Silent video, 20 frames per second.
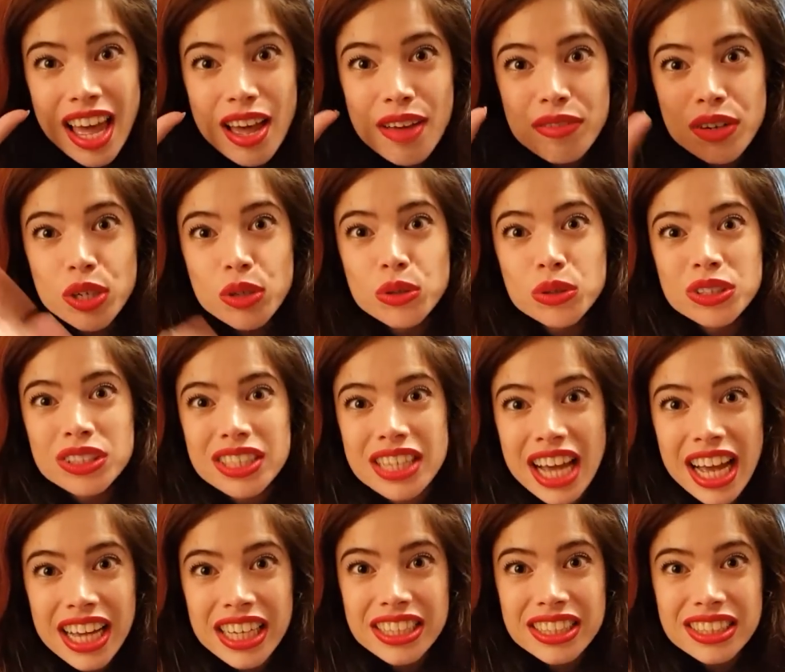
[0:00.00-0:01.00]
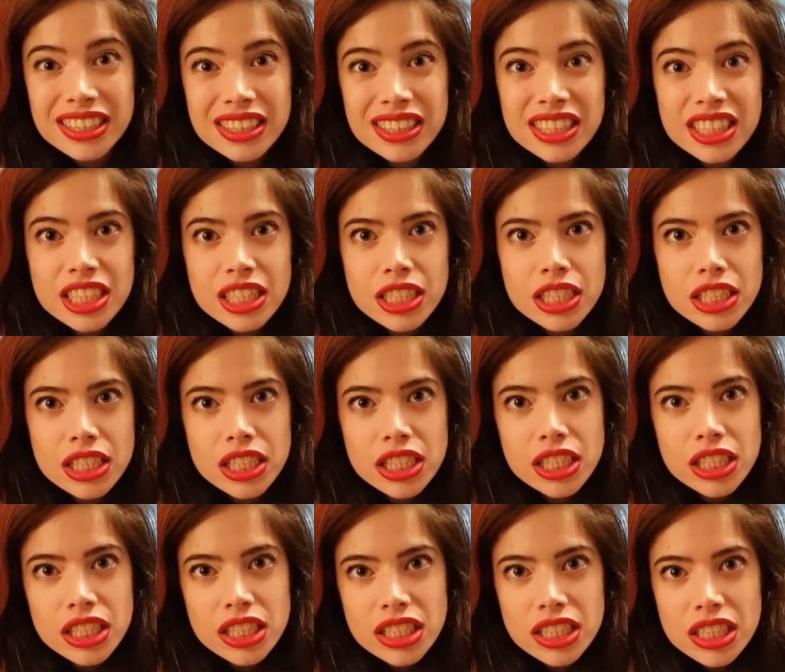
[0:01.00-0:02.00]
Have a good night,
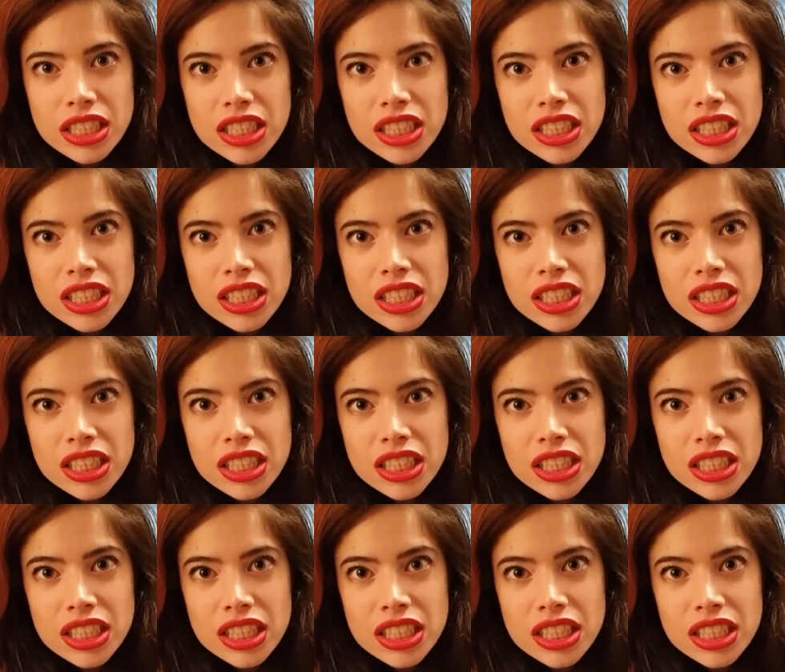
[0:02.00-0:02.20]
Gysi.